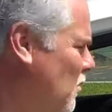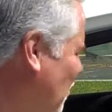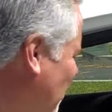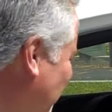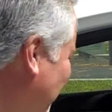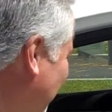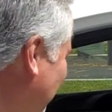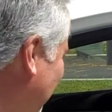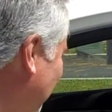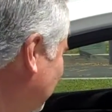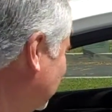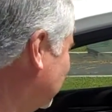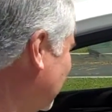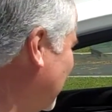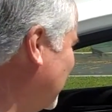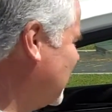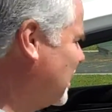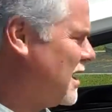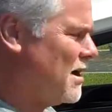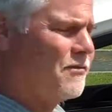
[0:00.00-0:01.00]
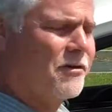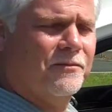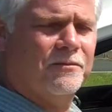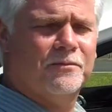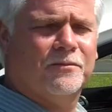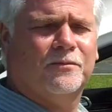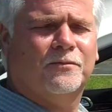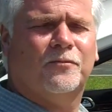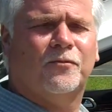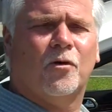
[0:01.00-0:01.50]
When I get inside, I have a
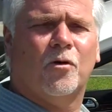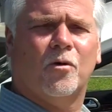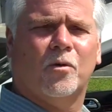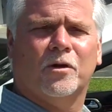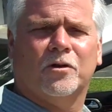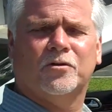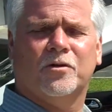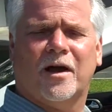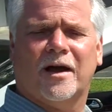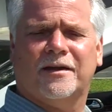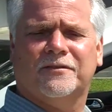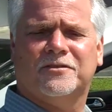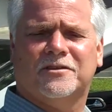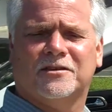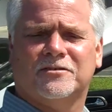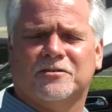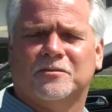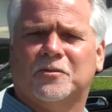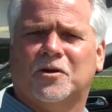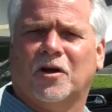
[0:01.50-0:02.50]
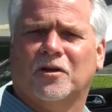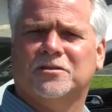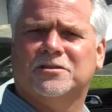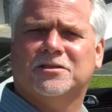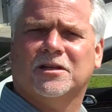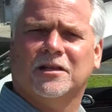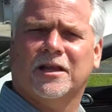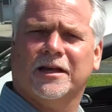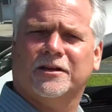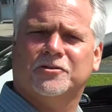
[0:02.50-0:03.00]
4-wheel drive system called
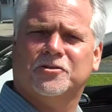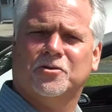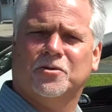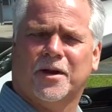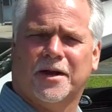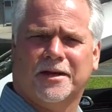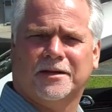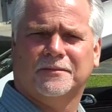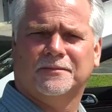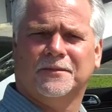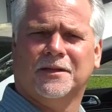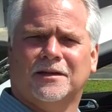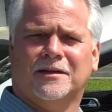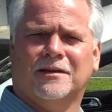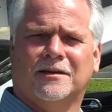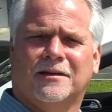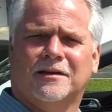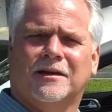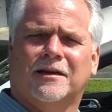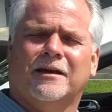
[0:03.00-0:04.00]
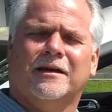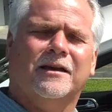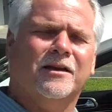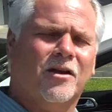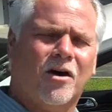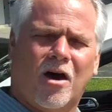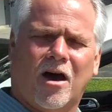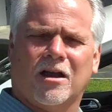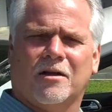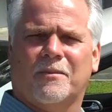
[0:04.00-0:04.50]
Select Terrain.
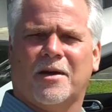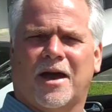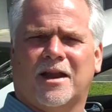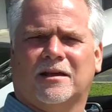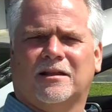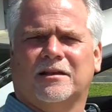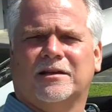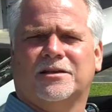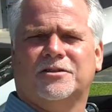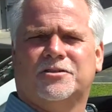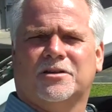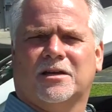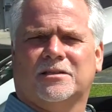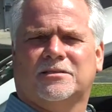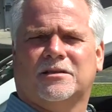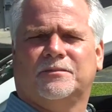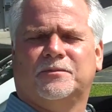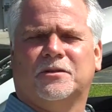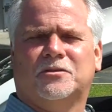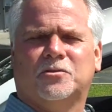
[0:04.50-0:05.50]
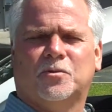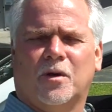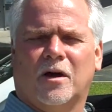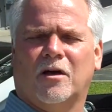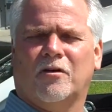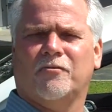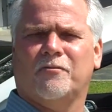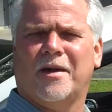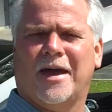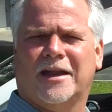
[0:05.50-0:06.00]
It automatically adjusts up to
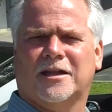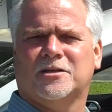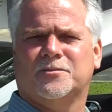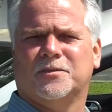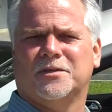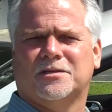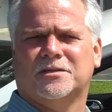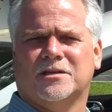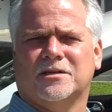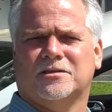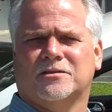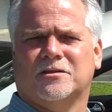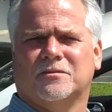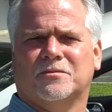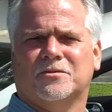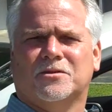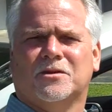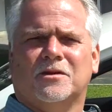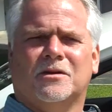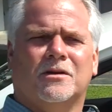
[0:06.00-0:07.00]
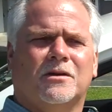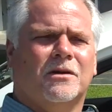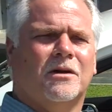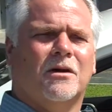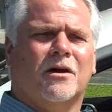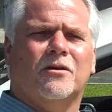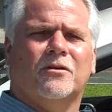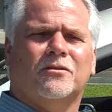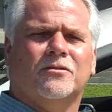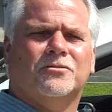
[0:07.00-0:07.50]
12 management systems
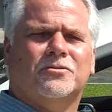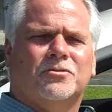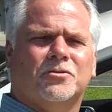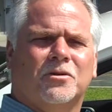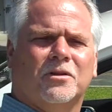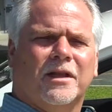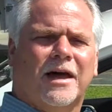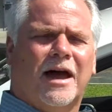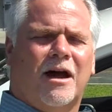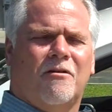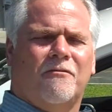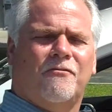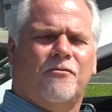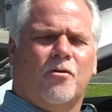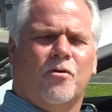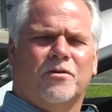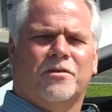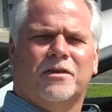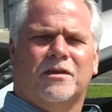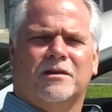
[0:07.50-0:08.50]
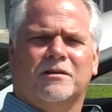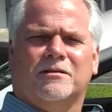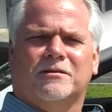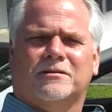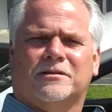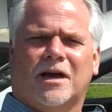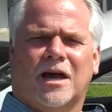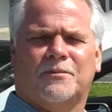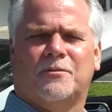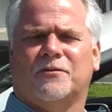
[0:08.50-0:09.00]
to allow for the
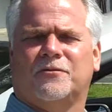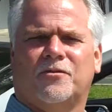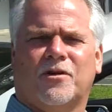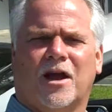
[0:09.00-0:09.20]
type of